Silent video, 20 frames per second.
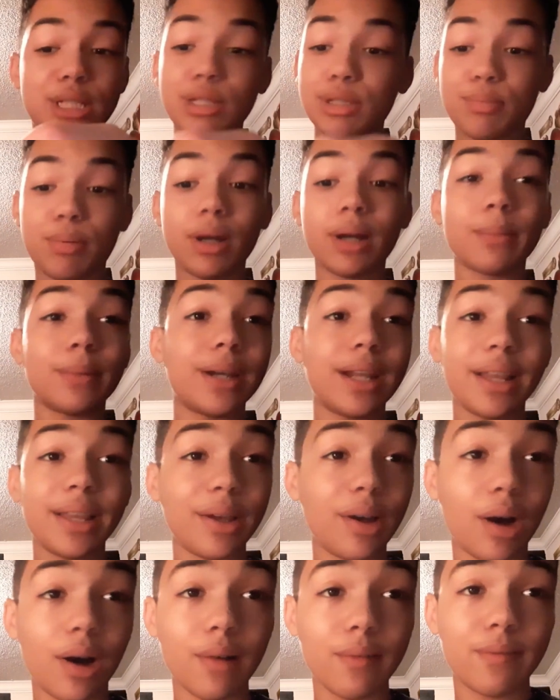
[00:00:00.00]
just
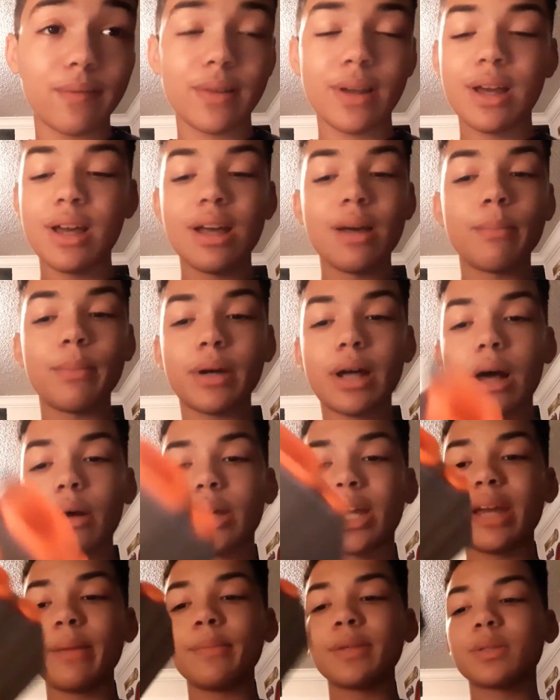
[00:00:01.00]
permanently off. But I'll
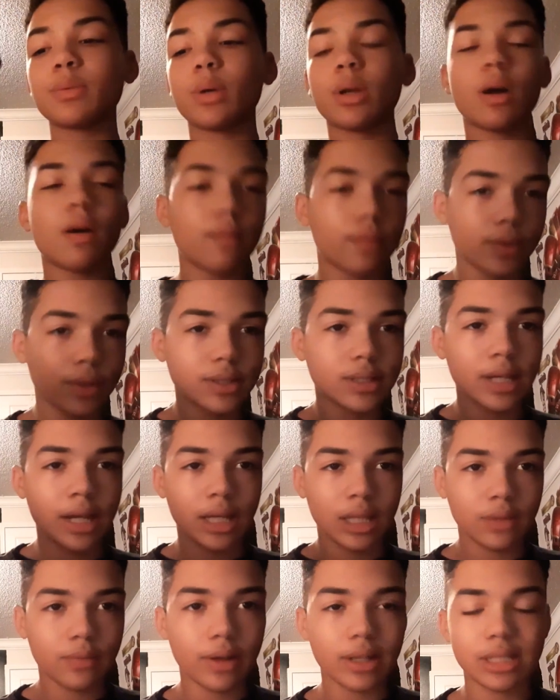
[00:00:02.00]
keep this one on for the
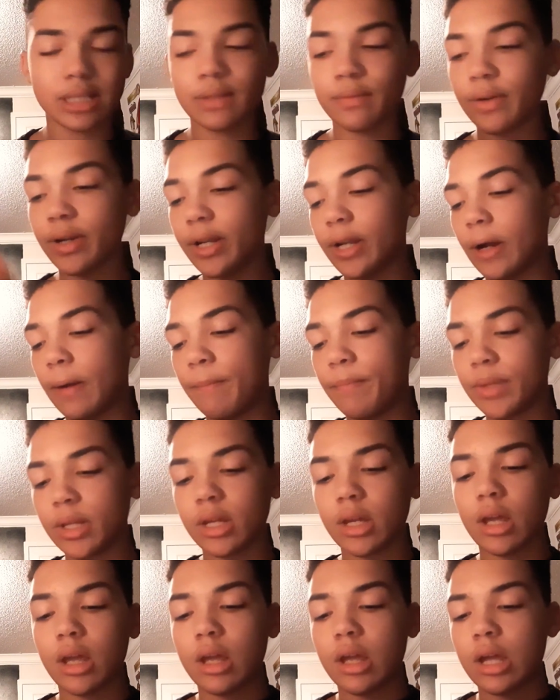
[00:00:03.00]
sake of the rest of the video.
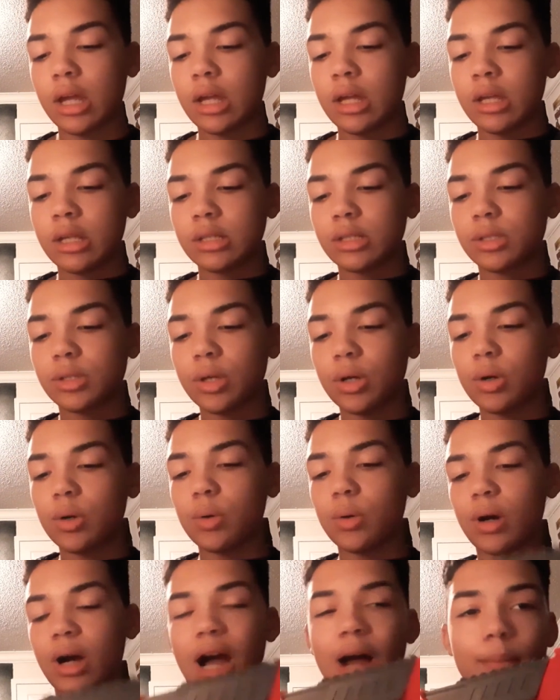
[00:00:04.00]

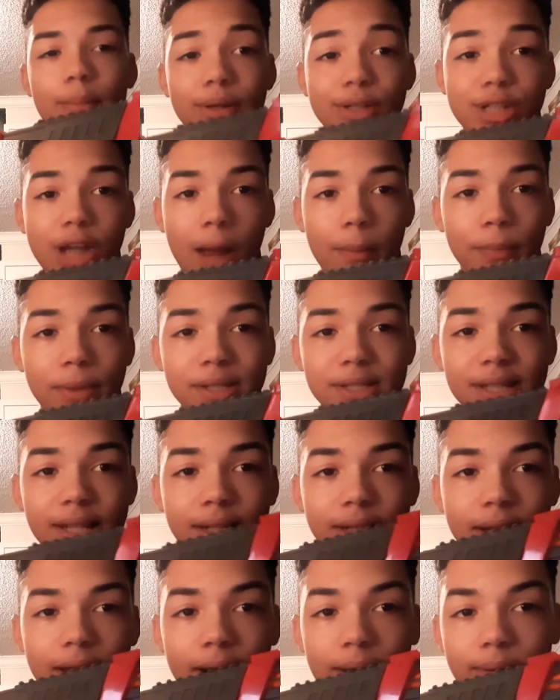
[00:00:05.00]
So, I'm going to chop this
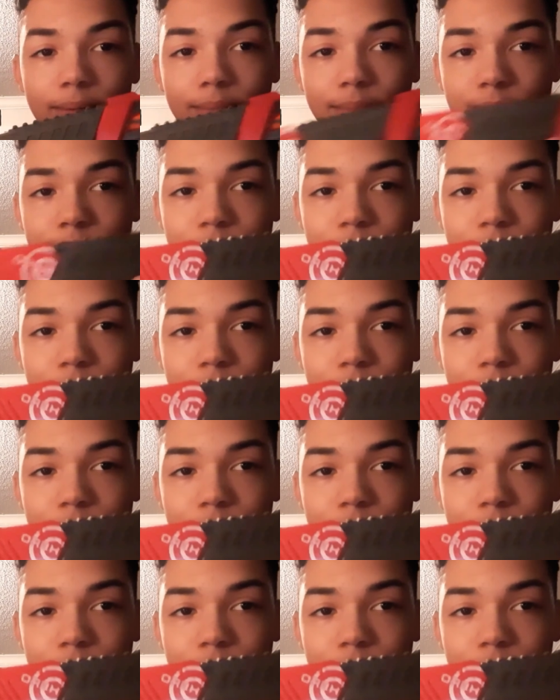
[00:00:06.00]
thing down.